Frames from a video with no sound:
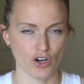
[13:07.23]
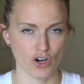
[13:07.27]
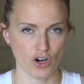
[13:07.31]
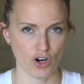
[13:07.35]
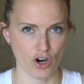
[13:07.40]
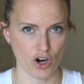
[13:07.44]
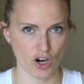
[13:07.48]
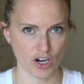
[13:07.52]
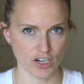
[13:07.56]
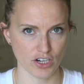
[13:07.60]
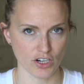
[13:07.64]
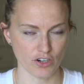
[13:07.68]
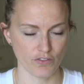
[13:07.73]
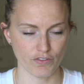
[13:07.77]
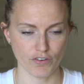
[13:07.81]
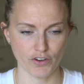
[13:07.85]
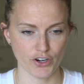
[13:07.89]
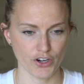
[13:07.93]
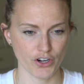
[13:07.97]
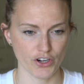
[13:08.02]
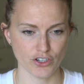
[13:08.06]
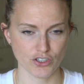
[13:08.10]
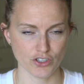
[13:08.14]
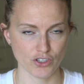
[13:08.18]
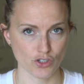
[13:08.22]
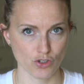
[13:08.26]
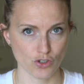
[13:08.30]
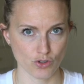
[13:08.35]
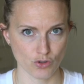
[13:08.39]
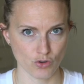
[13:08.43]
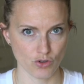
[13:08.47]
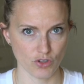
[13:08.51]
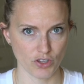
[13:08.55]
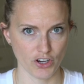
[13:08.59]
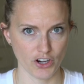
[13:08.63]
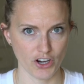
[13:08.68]
car, for your
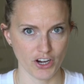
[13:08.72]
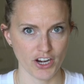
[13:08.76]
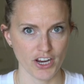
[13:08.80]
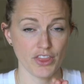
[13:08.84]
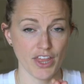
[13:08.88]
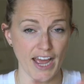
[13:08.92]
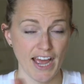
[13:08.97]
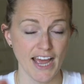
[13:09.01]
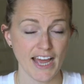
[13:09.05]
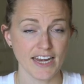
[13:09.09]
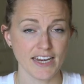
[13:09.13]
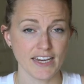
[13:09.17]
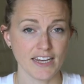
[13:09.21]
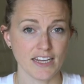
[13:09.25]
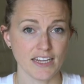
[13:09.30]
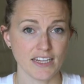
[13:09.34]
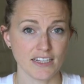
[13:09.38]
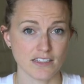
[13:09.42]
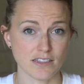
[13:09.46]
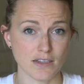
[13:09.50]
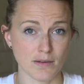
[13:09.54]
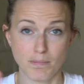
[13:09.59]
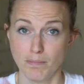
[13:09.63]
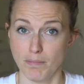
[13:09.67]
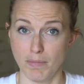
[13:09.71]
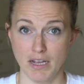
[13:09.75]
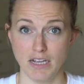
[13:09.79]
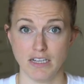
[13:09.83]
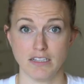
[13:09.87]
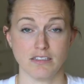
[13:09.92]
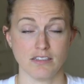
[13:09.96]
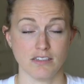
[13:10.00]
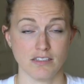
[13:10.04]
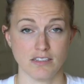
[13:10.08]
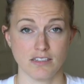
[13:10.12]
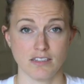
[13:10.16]
stroller. That is a
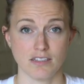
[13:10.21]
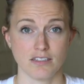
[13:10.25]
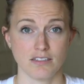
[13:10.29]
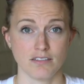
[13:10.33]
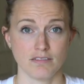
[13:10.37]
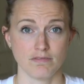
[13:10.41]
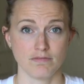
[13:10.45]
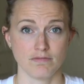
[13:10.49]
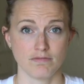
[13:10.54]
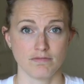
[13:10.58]
must.